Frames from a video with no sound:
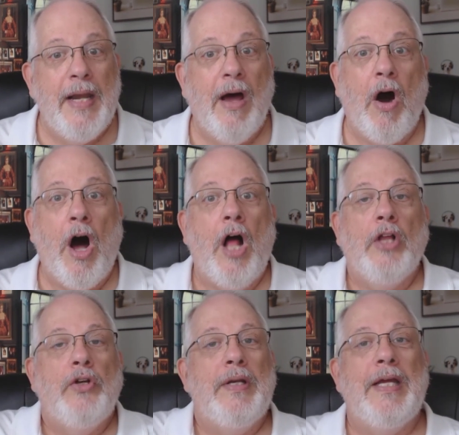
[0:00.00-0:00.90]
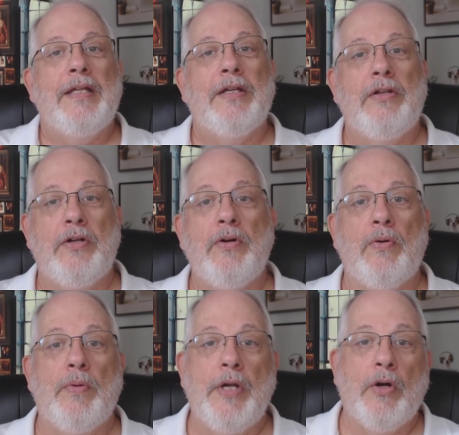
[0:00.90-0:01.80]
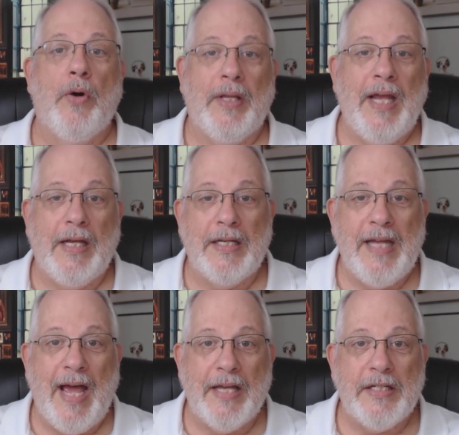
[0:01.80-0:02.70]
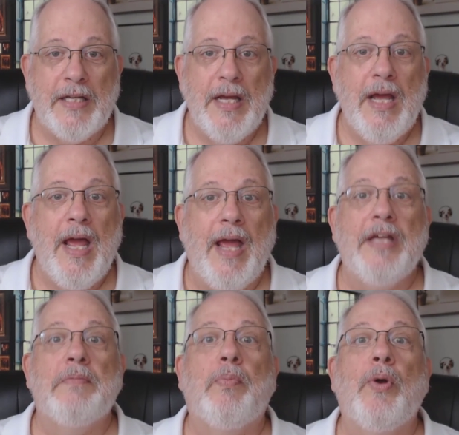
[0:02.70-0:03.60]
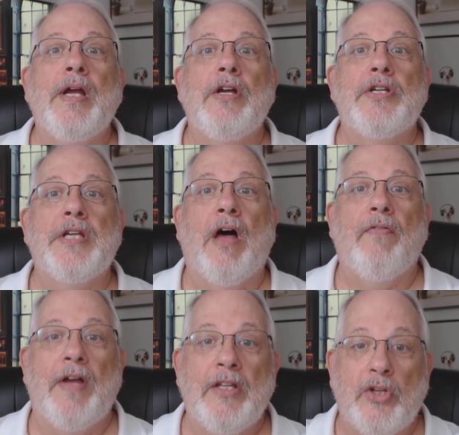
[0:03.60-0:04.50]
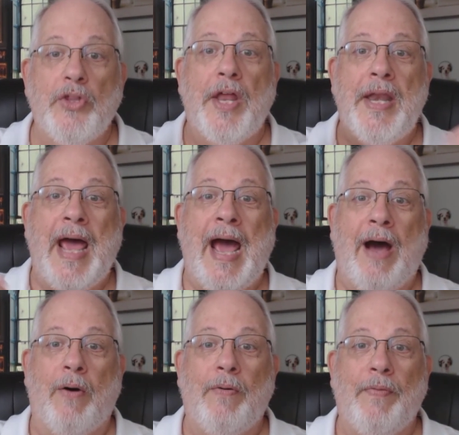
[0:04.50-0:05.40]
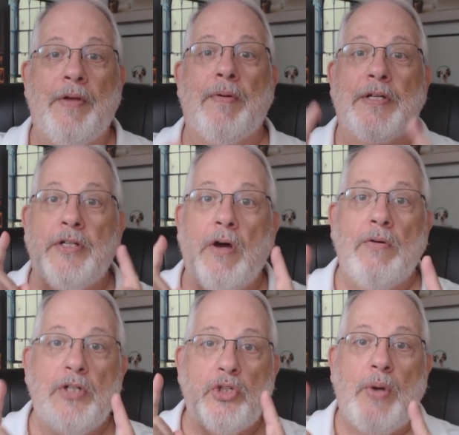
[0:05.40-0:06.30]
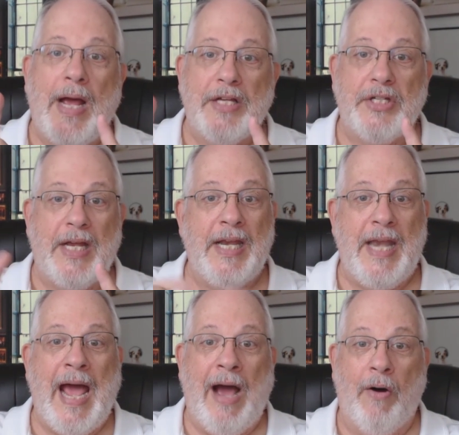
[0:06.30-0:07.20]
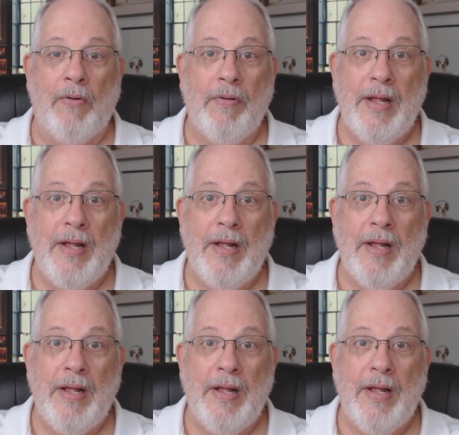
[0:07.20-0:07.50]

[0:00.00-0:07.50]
Now, all you need to do when you go to take your test is bring yourself into the now. There is no stress in now.